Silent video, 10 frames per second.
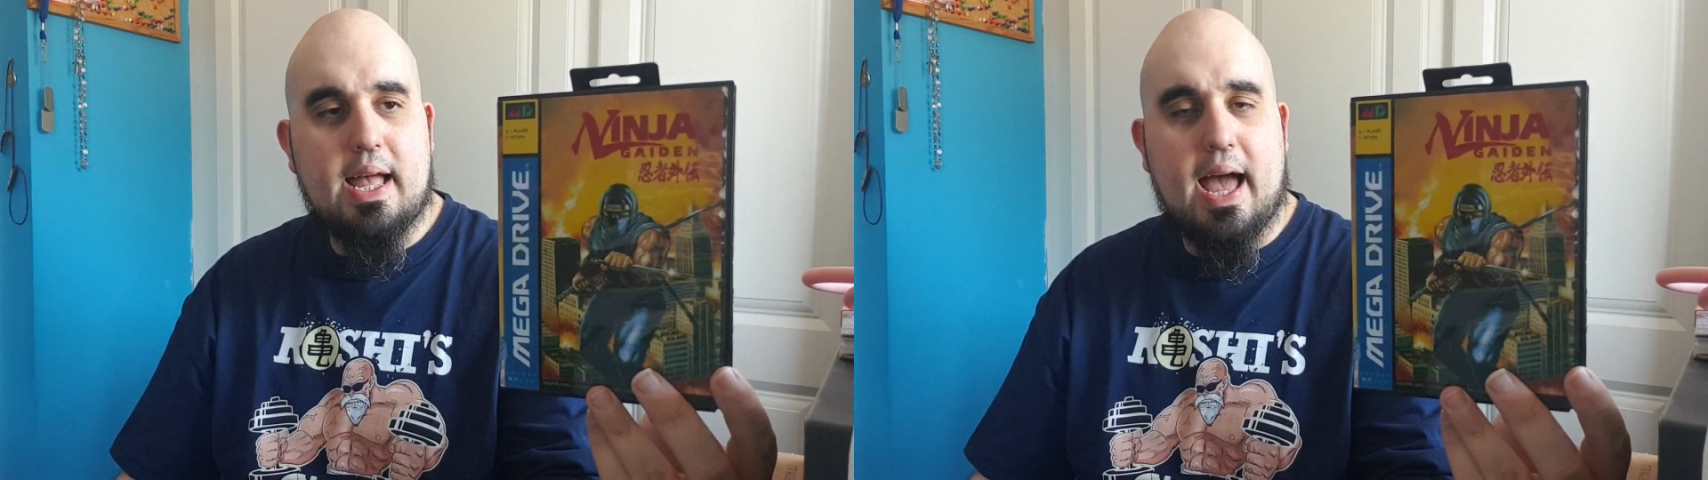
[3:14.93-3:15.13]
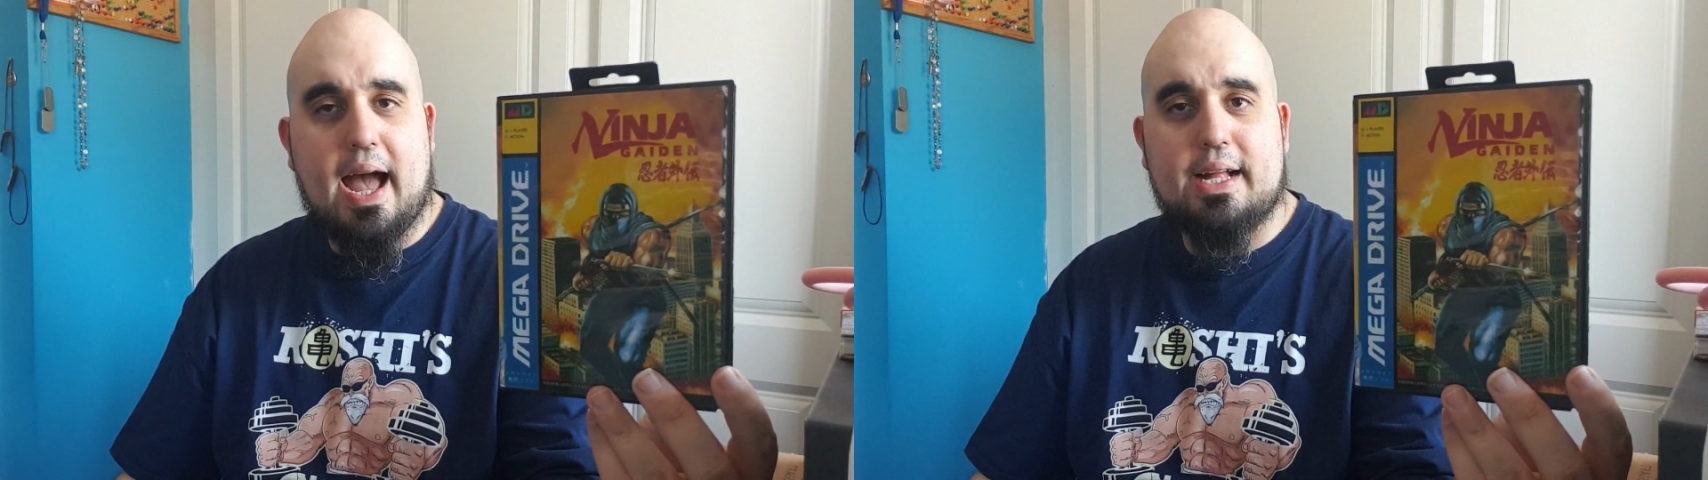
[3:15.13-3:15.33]

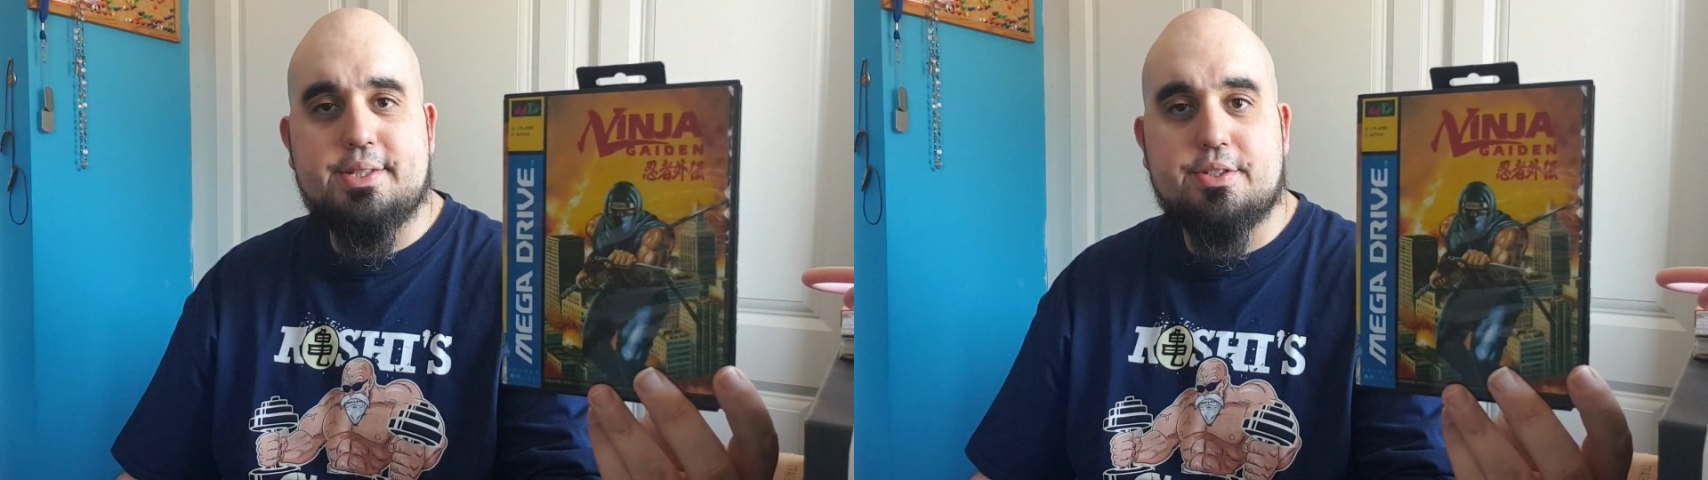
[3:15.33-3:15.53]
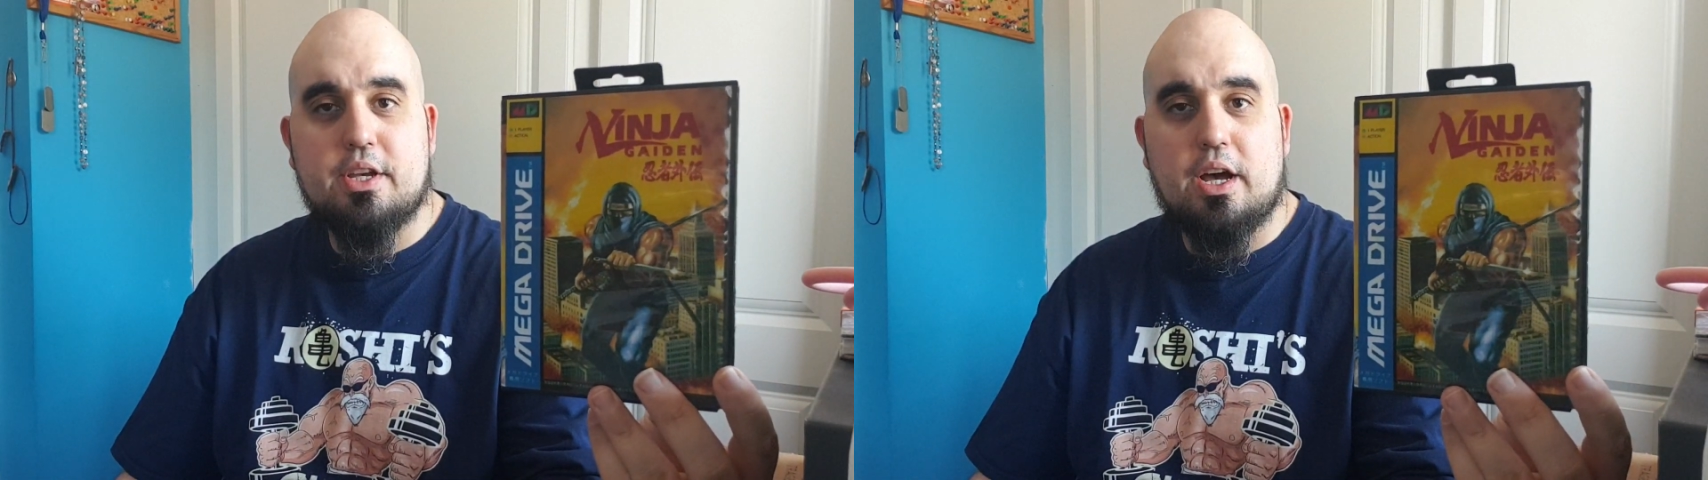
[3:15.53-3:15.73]

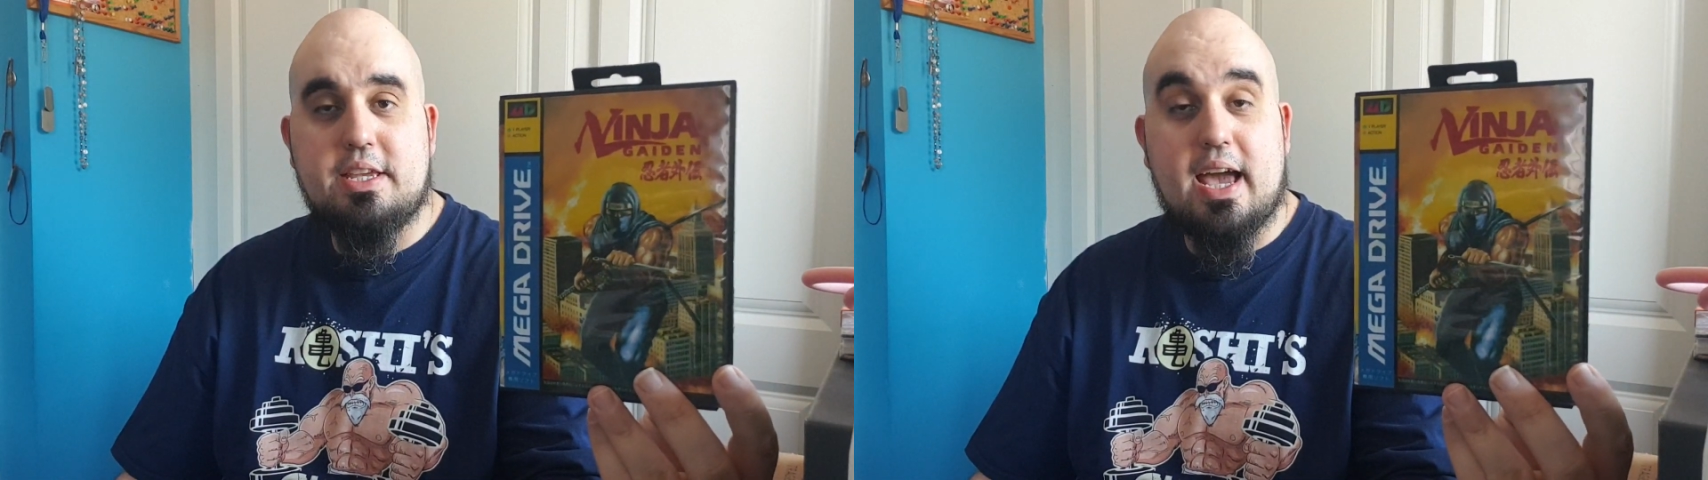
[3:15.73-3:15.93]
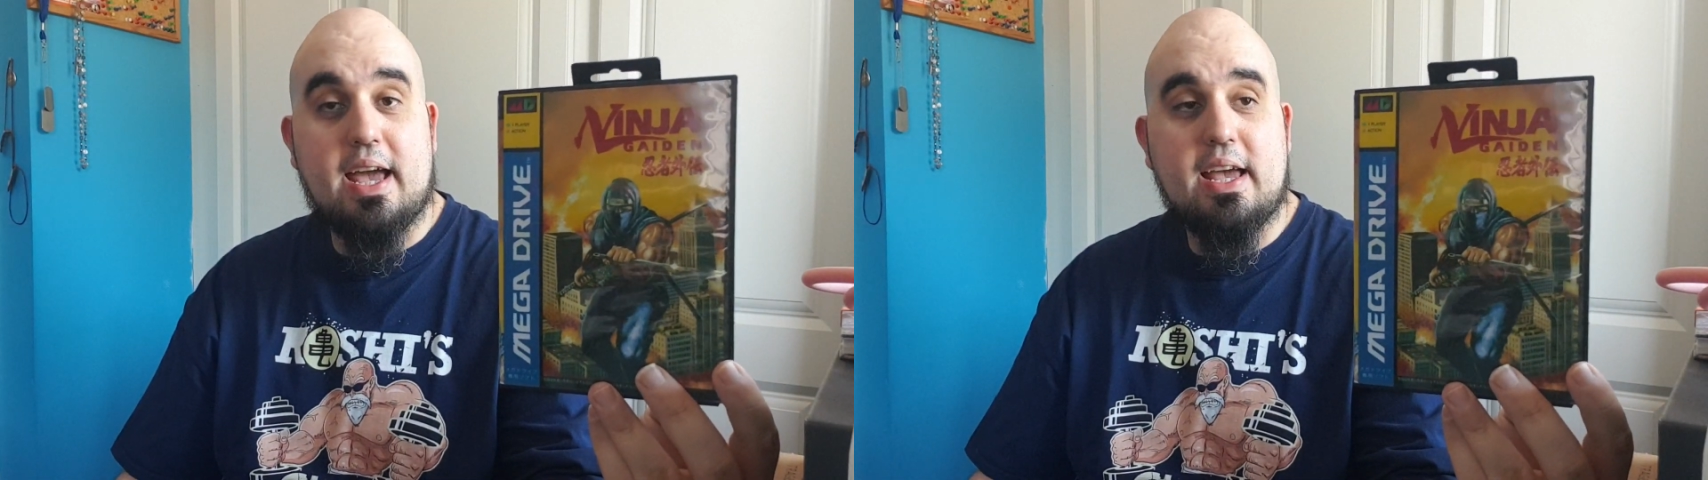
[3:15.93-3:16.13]
And
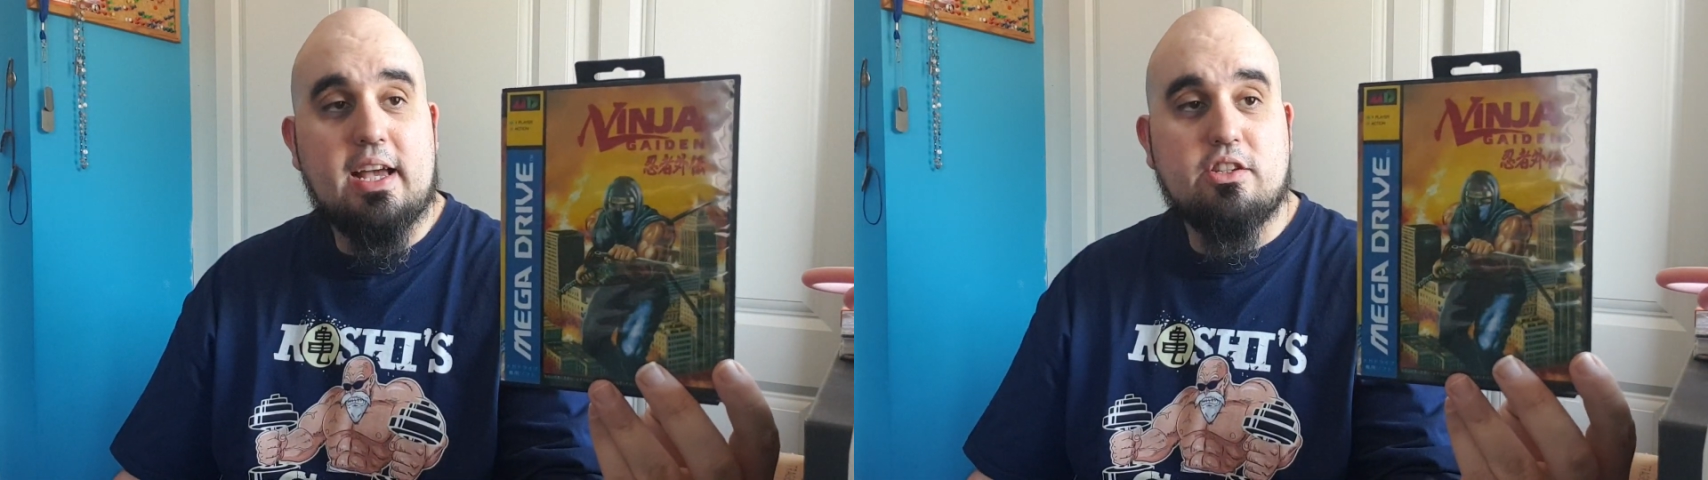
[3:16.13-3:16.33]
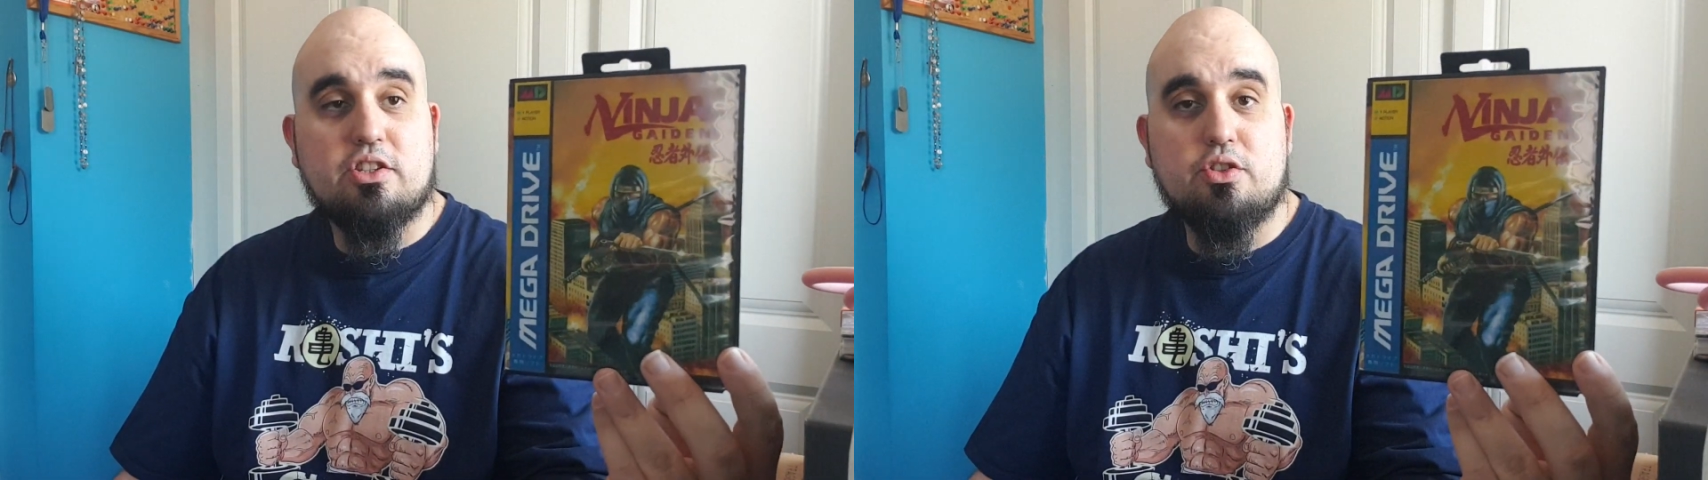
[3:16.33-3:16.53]
yeah,
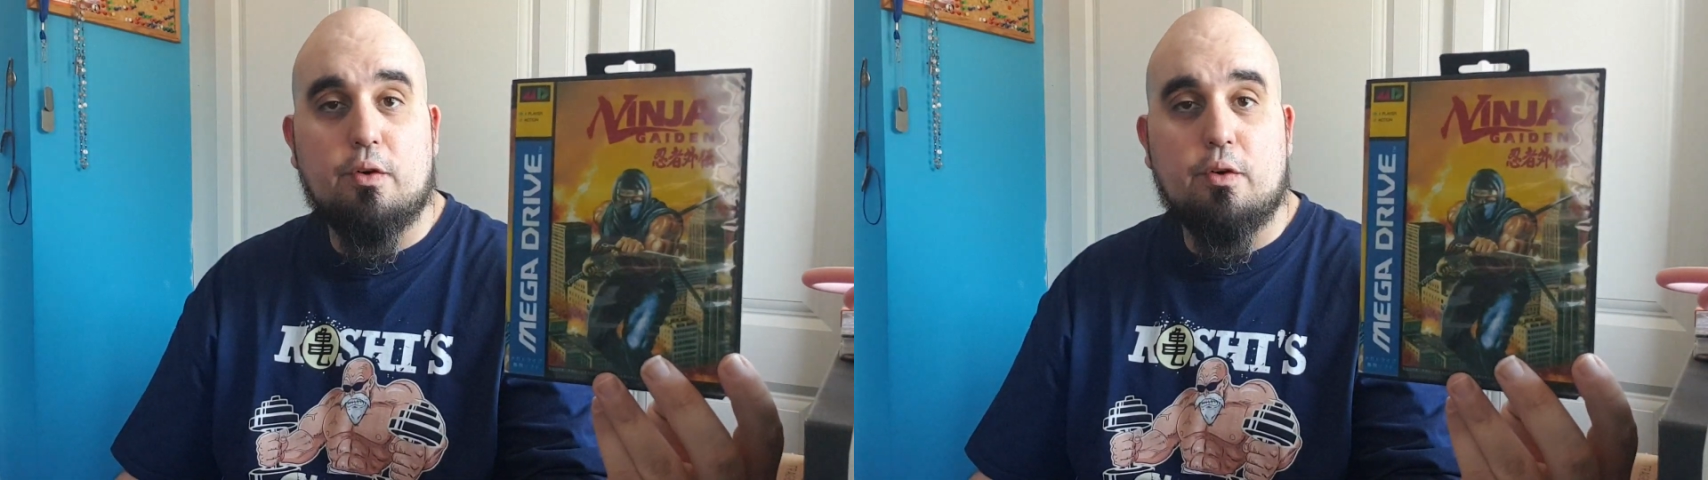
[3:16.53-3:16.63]
just